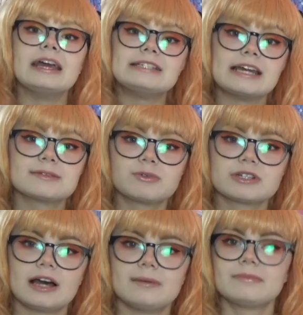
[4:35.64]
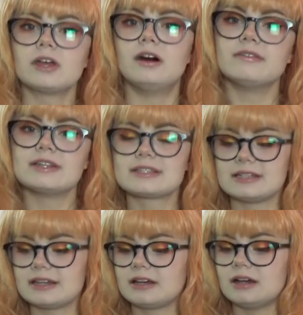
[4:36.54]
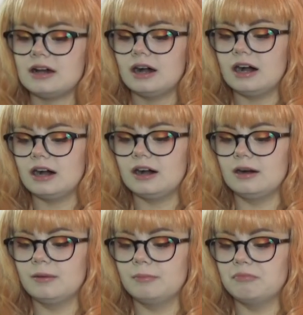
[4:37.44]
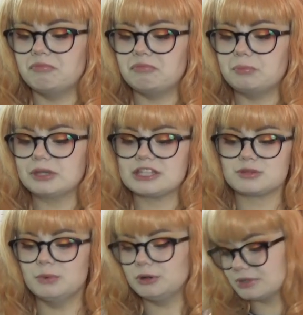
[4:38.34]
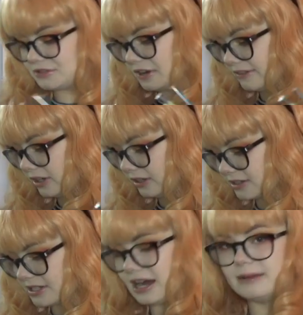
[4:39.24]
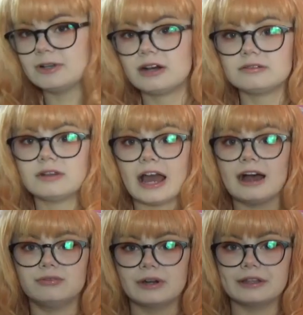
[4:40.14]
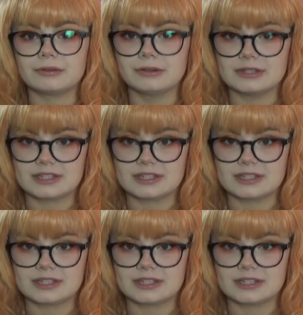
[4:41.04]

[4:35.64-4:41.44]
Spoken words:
It takes more time, obviously, but this wool was $5. I'm not halfway through the